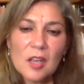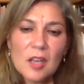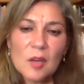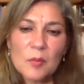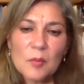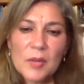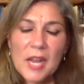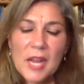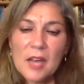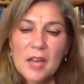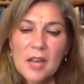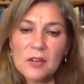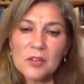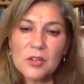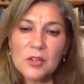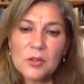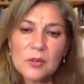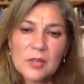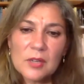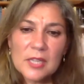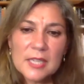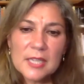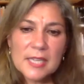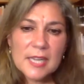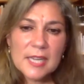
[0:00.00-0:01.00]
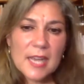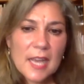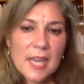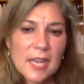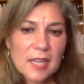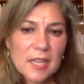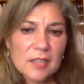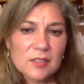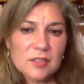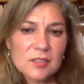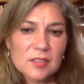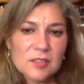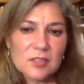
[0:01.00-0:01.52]
but how do you
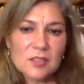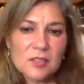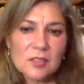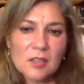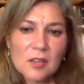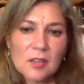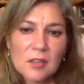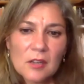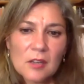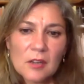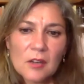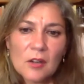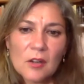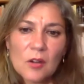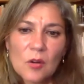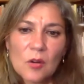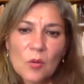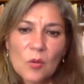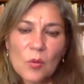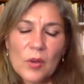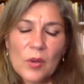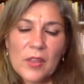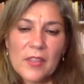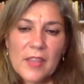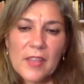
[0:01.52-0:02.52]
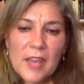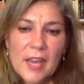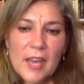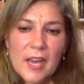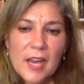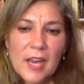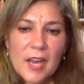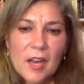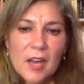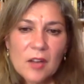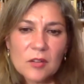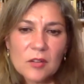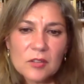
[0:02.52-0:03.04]
condense
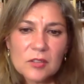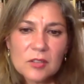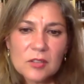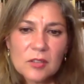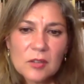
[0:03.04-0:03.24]
without